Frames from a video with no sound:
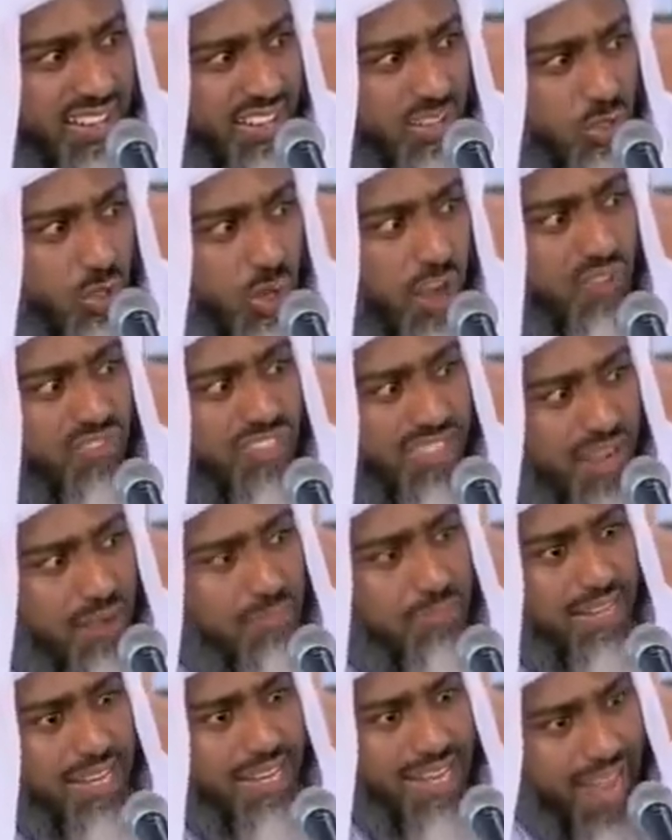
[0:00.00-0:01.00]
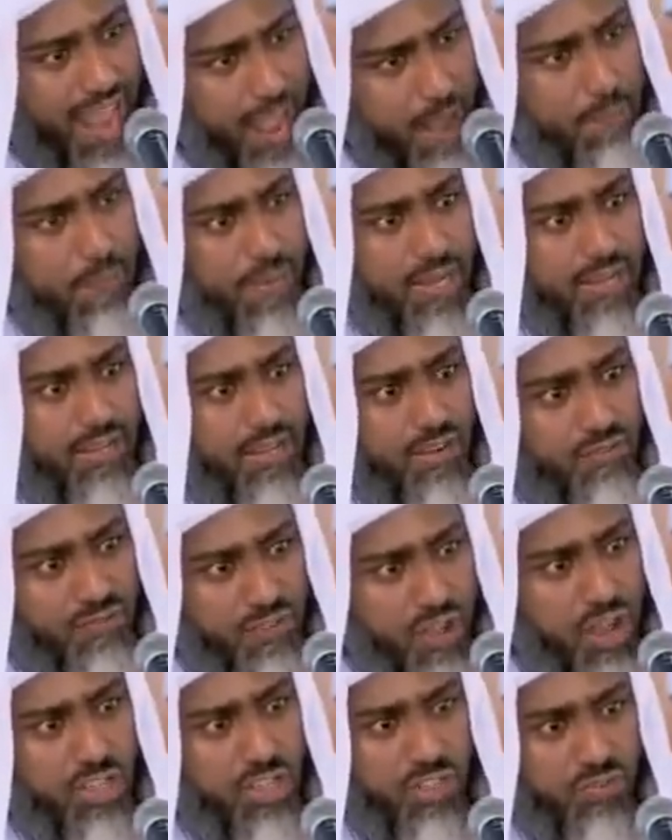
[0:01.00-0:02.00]
So if something happened in
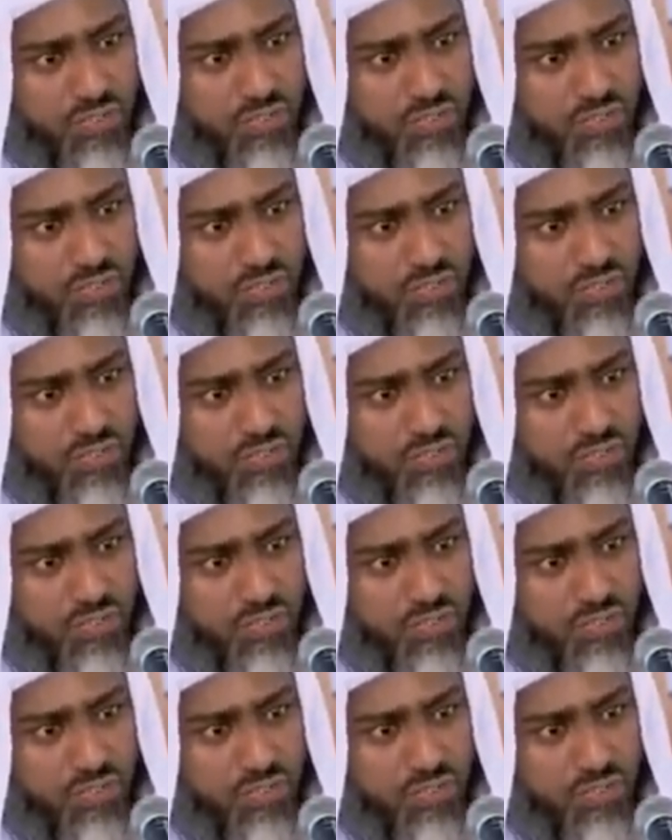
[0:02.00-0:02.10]
front of